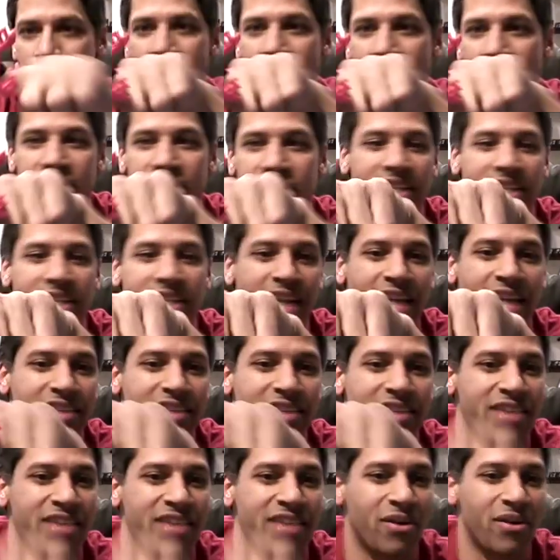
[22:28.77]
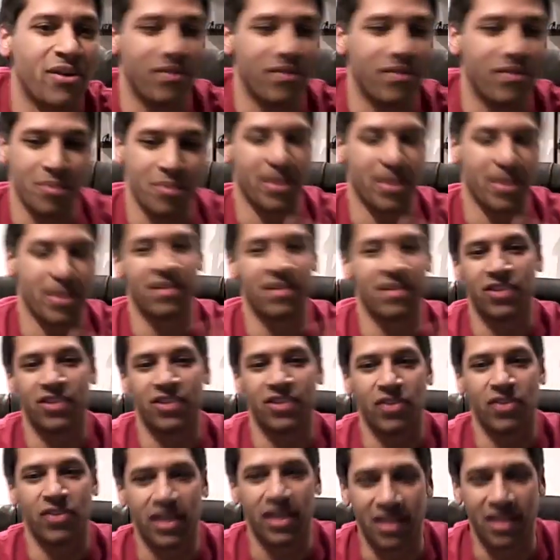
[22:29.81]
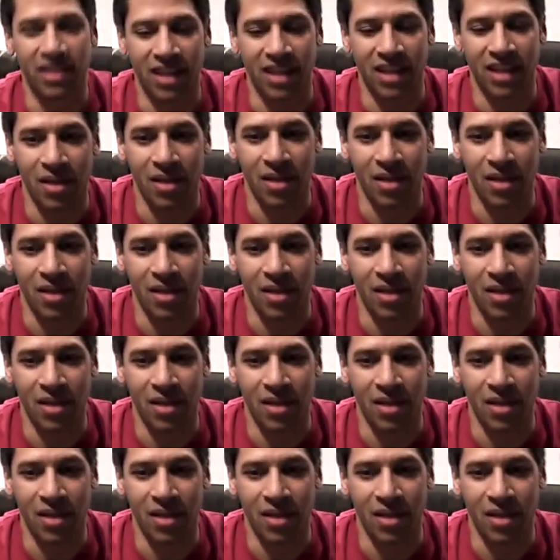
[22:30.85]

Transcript: benchy at the center of them. That's actually like the